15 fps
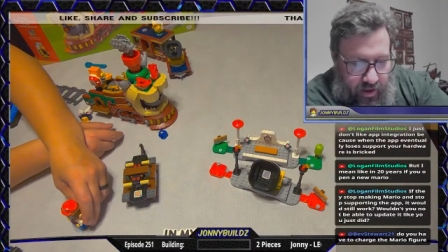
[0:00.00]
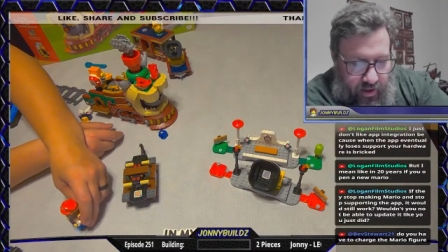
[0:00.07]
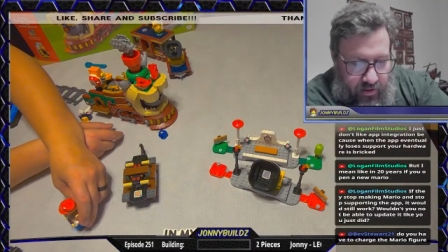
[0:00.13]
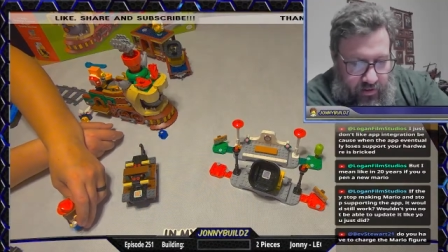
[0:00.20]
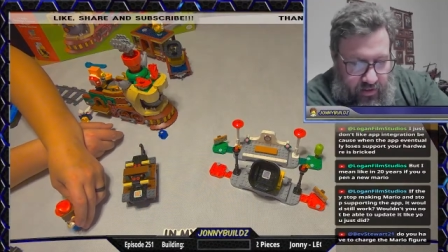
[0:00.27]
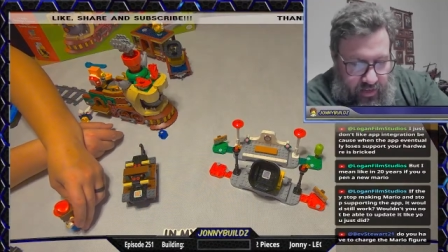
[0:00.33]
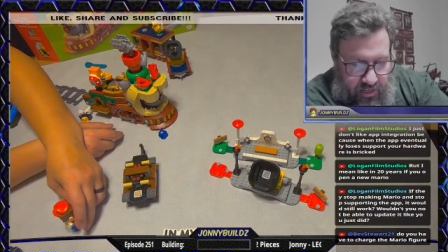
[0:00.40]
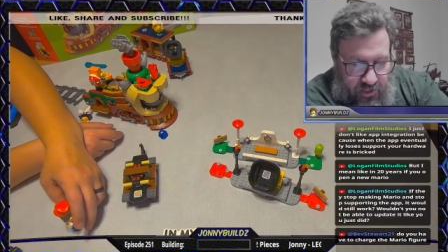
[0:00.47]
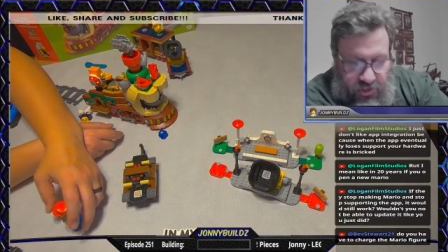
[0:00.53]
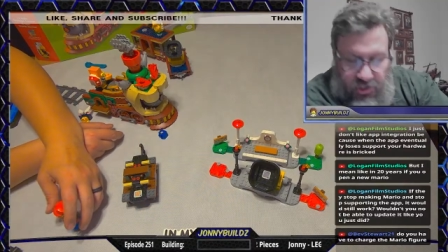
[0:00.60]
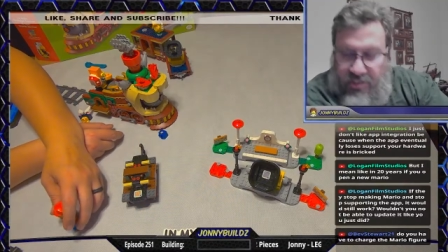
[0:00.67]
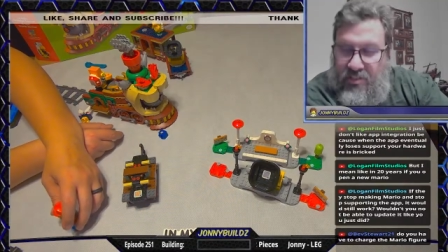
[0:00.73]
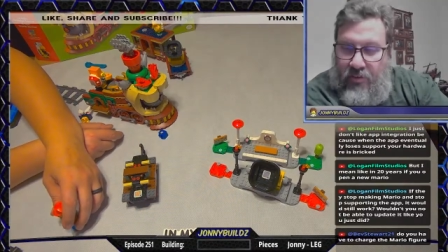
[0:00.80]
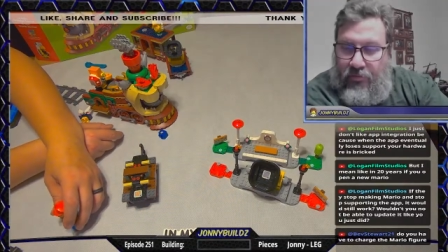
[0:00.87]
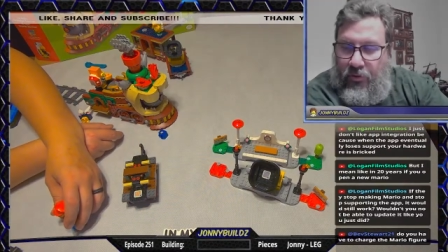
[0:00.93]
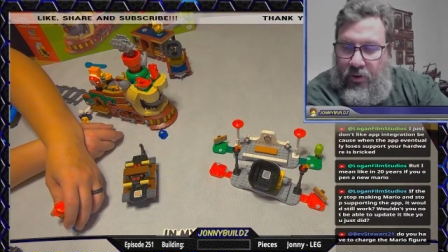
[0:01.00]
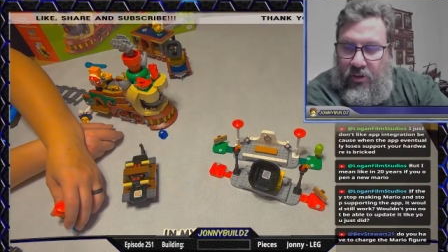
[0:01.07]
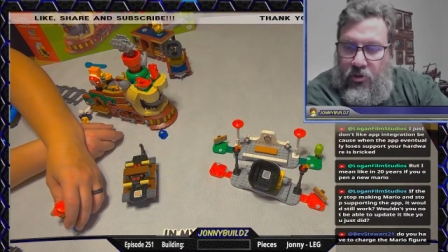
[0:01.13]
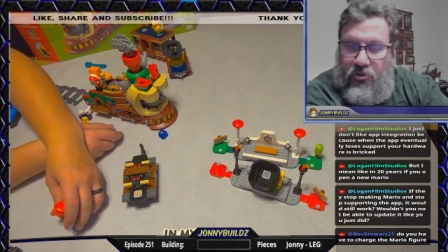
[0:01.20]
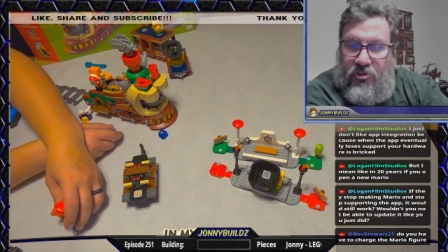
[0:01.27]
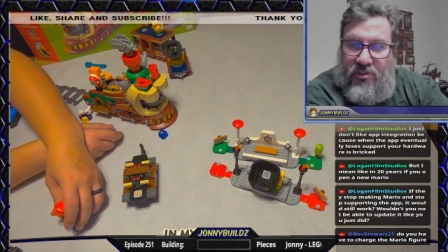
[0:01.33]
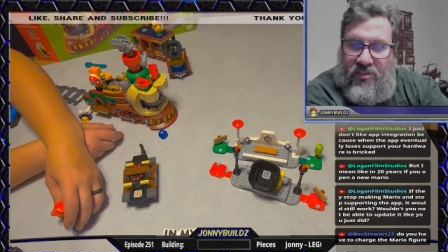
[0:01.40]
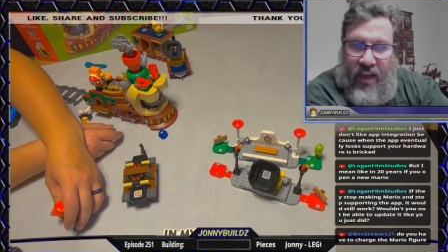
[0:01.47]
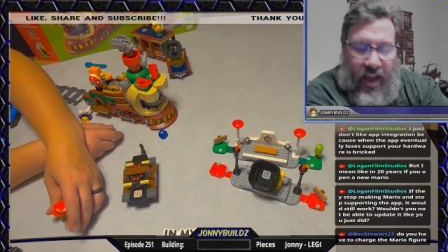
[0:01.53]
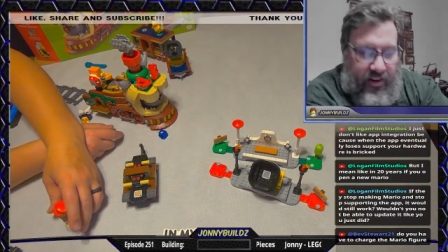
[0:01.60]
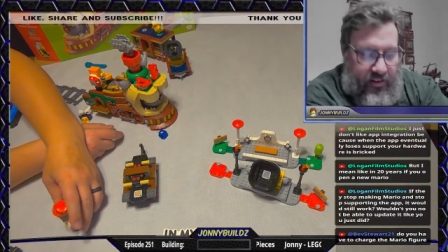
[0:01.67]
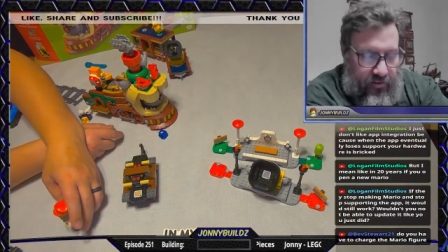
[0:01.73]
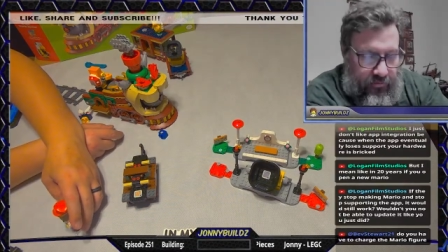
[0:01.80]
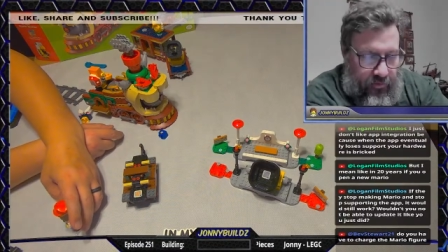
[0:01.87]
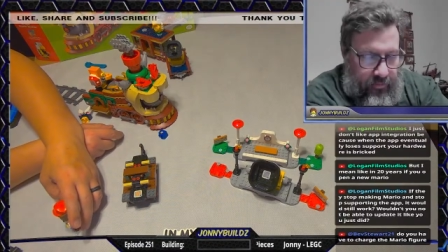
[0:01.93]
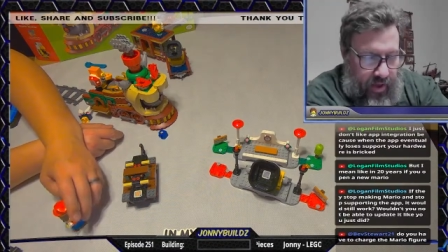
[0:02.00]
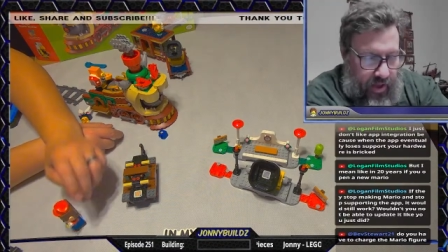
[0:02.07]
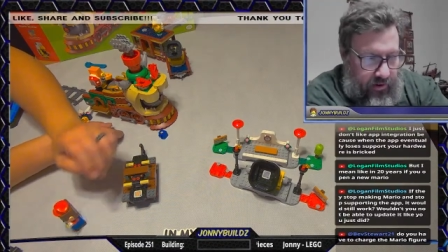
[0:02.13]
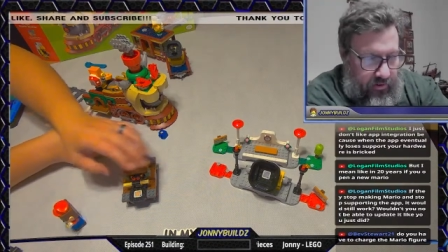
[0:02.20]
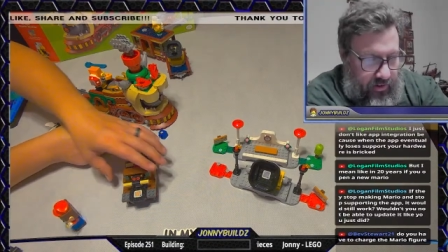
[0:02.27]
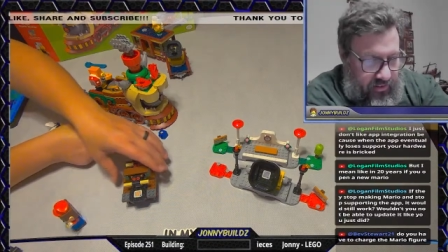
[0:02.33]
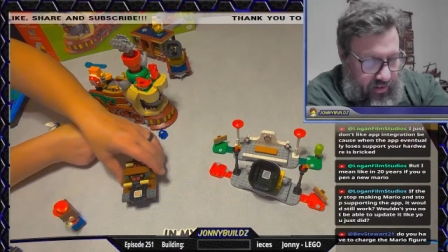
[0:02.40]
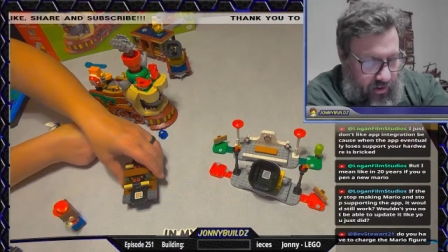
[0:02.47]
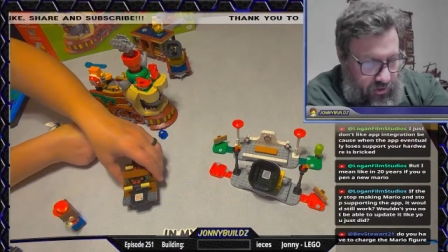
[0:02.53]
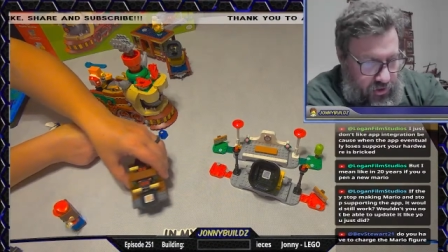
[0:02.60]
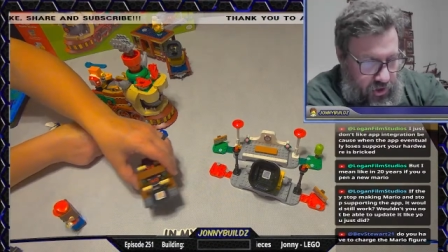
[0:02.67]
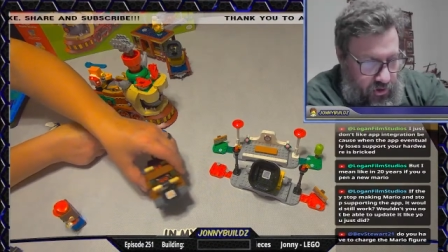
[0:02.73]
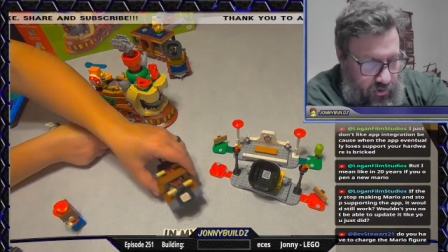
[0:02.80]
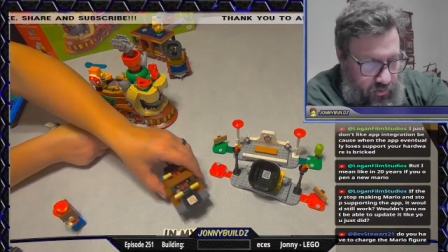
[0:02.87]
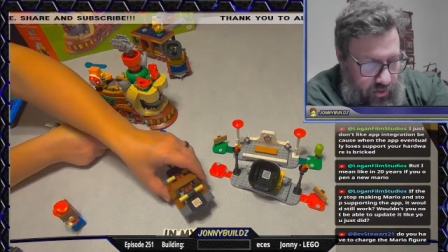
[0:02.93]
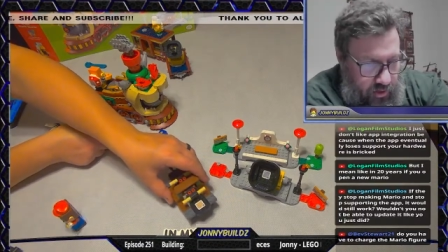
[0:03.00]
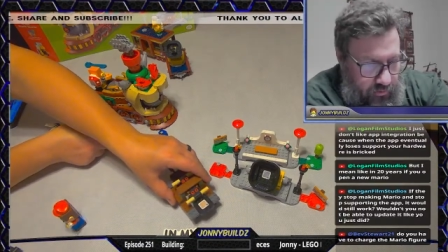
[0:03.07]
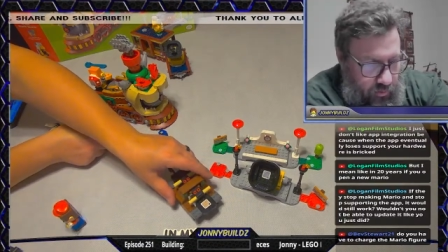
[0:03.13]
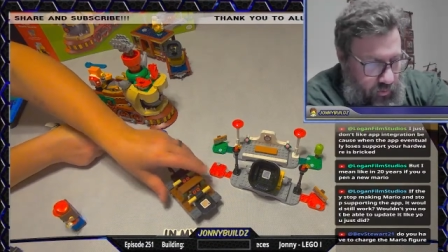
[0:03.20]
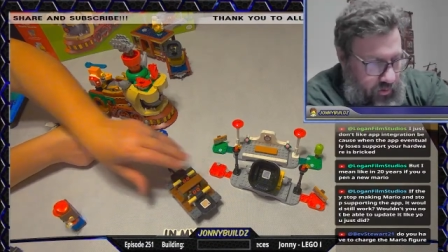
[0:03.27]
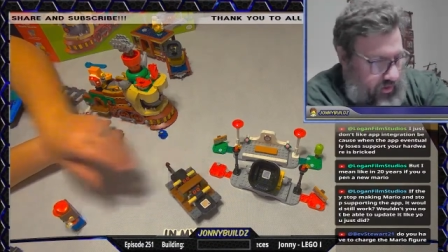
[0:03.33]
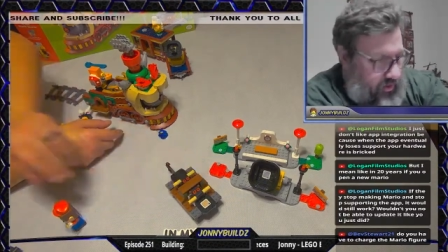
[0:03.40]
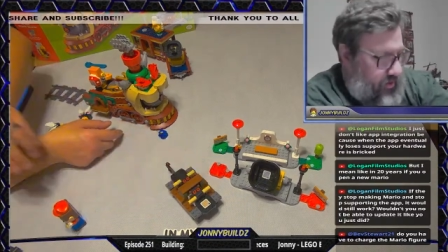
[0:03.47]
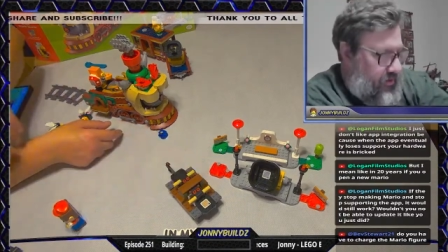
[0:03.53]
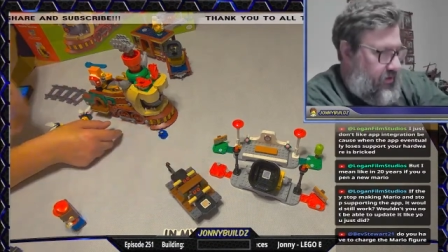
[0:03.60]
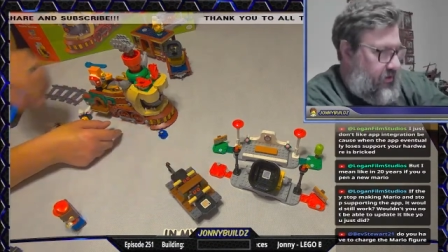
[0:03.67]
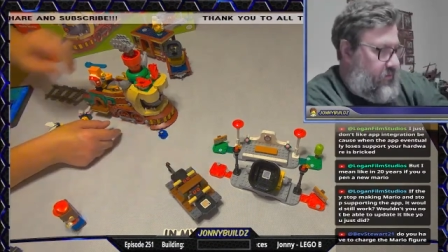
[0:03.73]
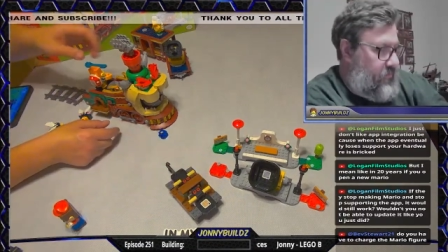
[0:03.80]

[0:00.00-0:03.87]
he's just different. You just add different batteries. I'll show you whenever we're done here